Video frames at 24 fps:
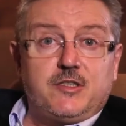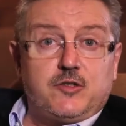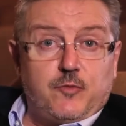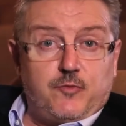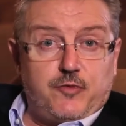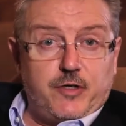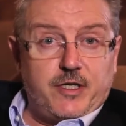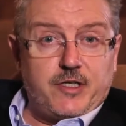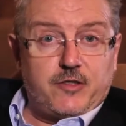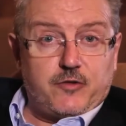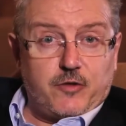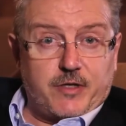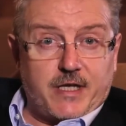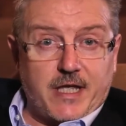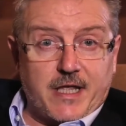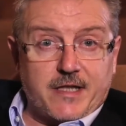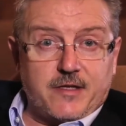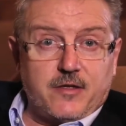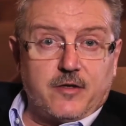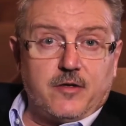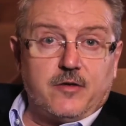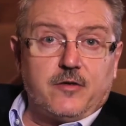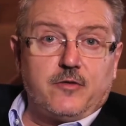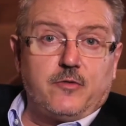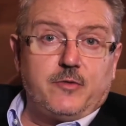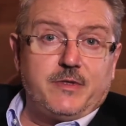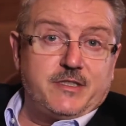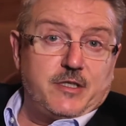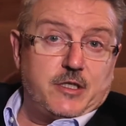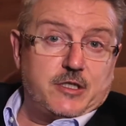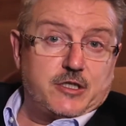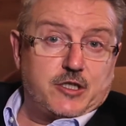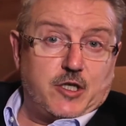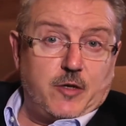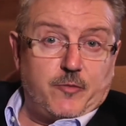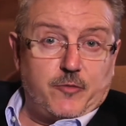to bring together
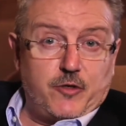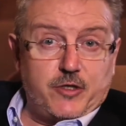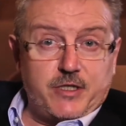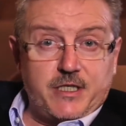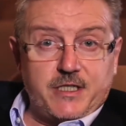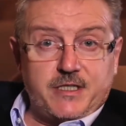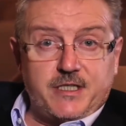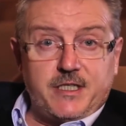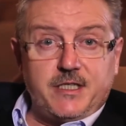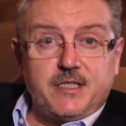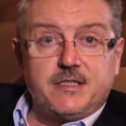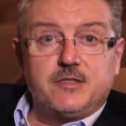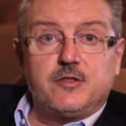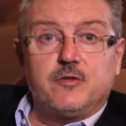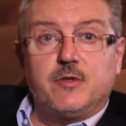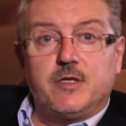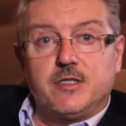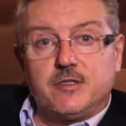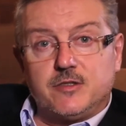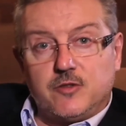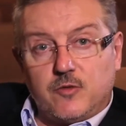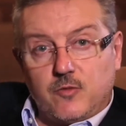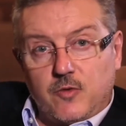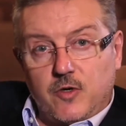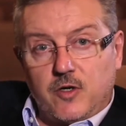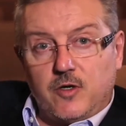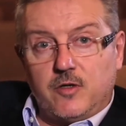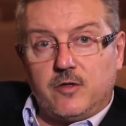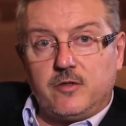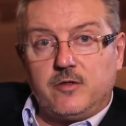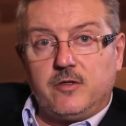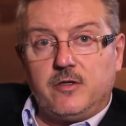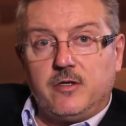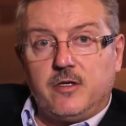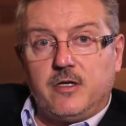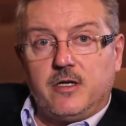research communities around the
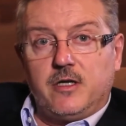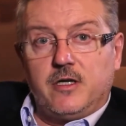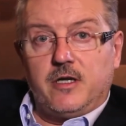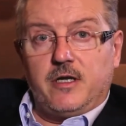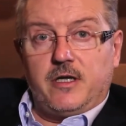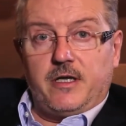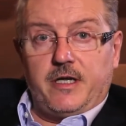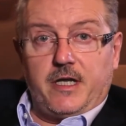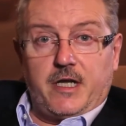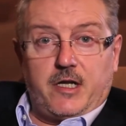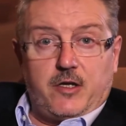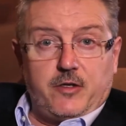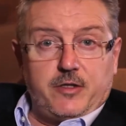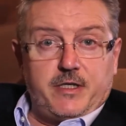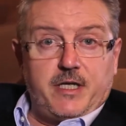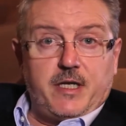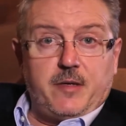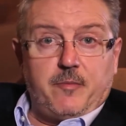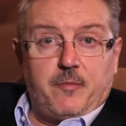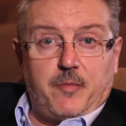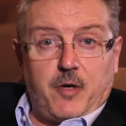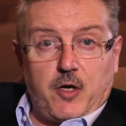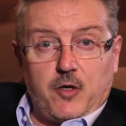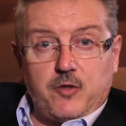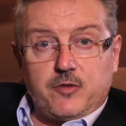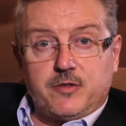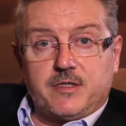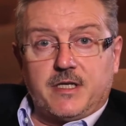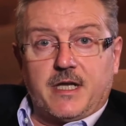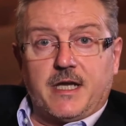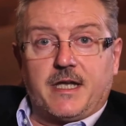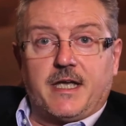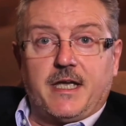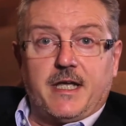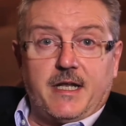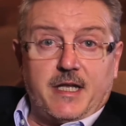world, including both
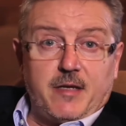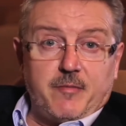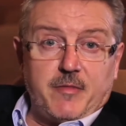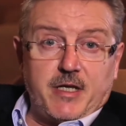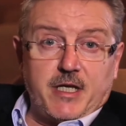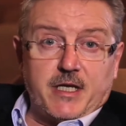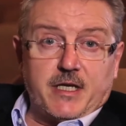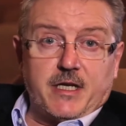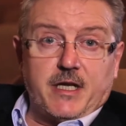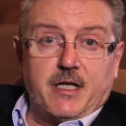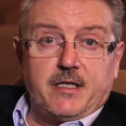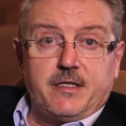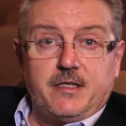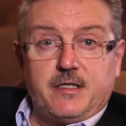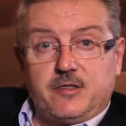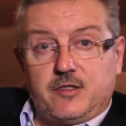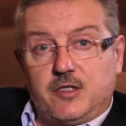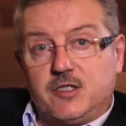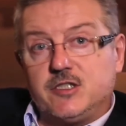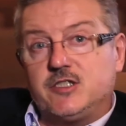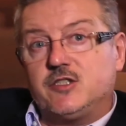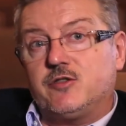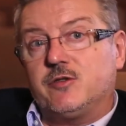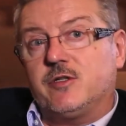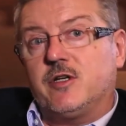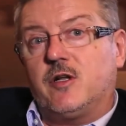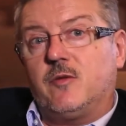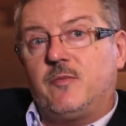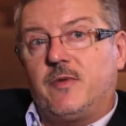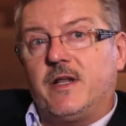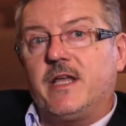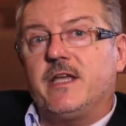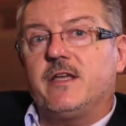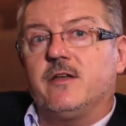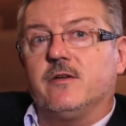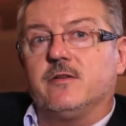academic and industrial
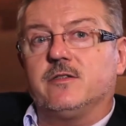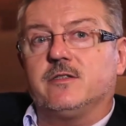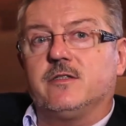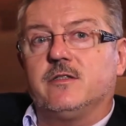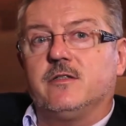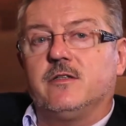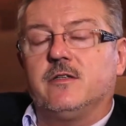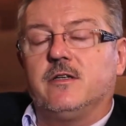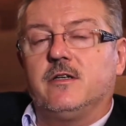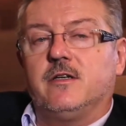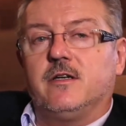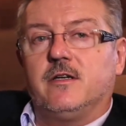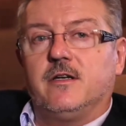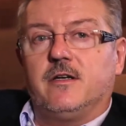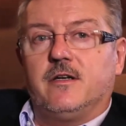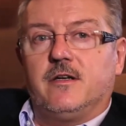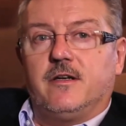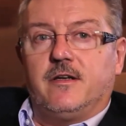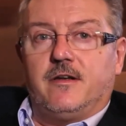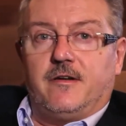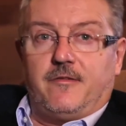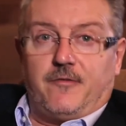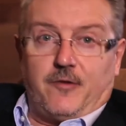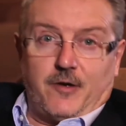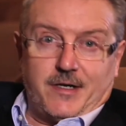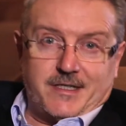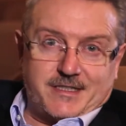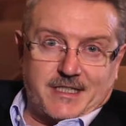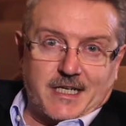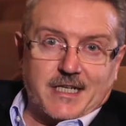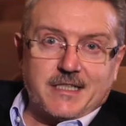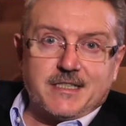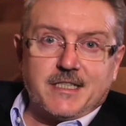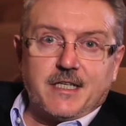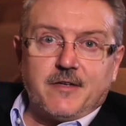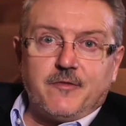players, for
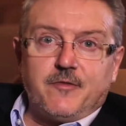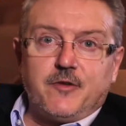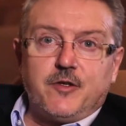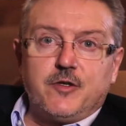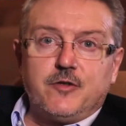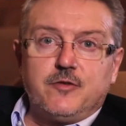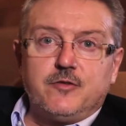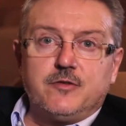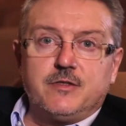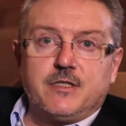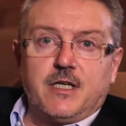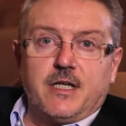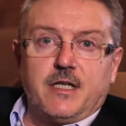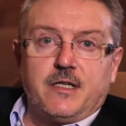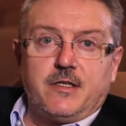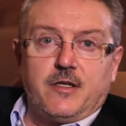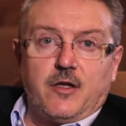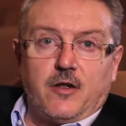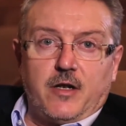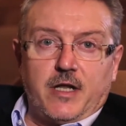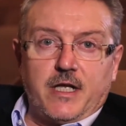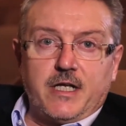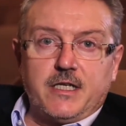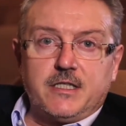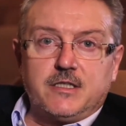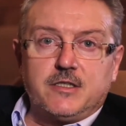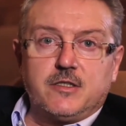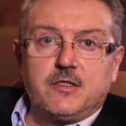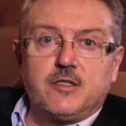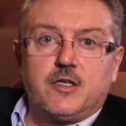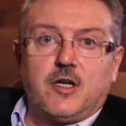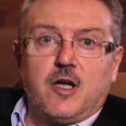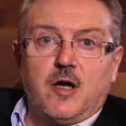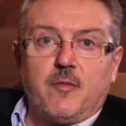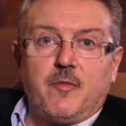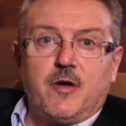exchanging views and knowledge on
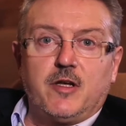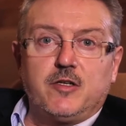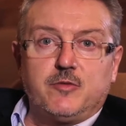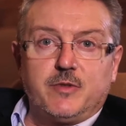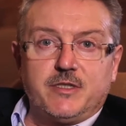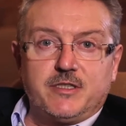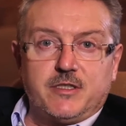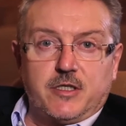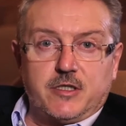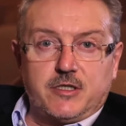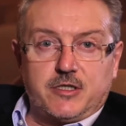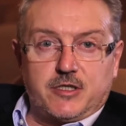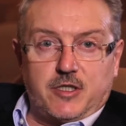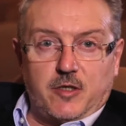common research